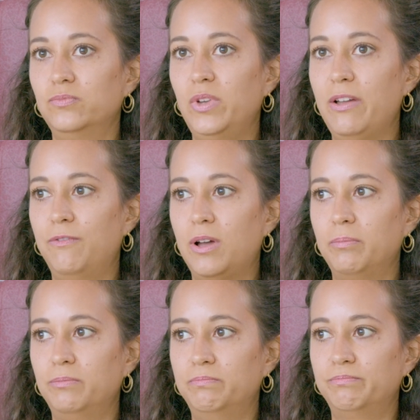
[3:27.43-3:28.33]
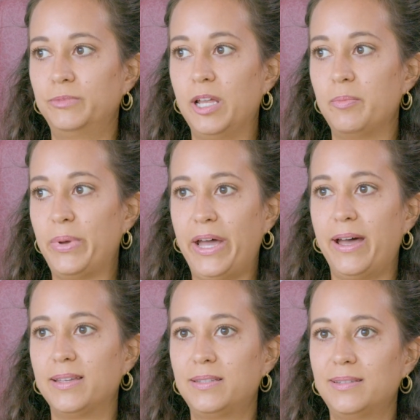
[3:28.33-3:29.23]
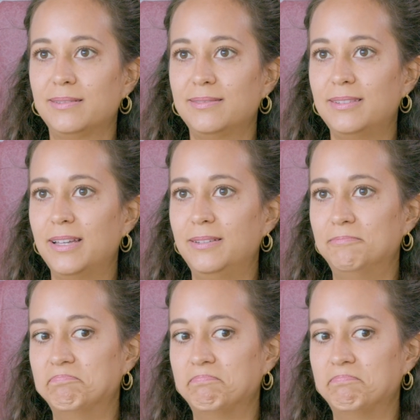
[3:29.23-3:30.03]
if I'm gonna pass, then